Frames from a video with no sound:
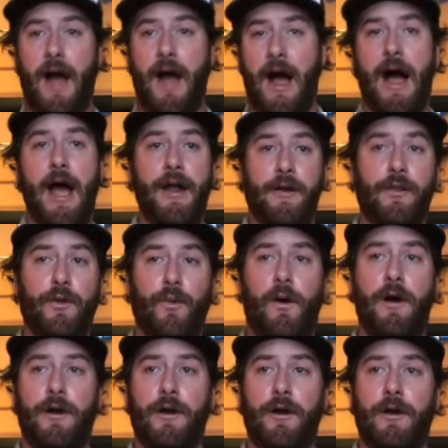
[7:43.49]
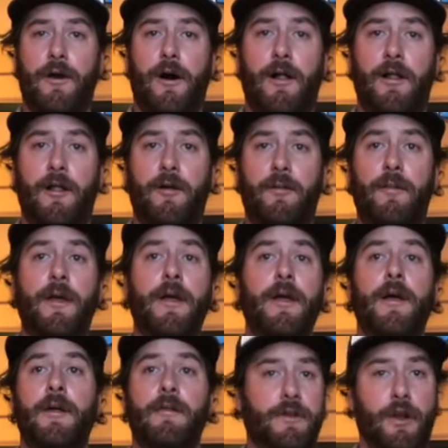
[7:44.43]
higher in the water column,
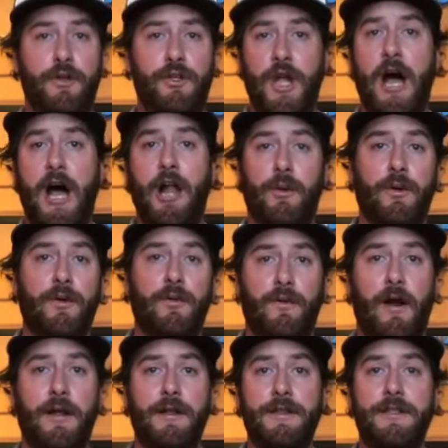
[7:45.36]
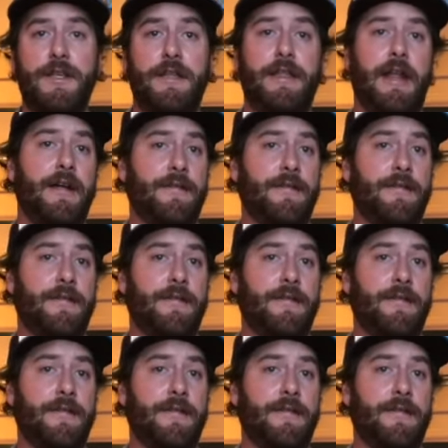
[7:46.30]
you know, shallower runs.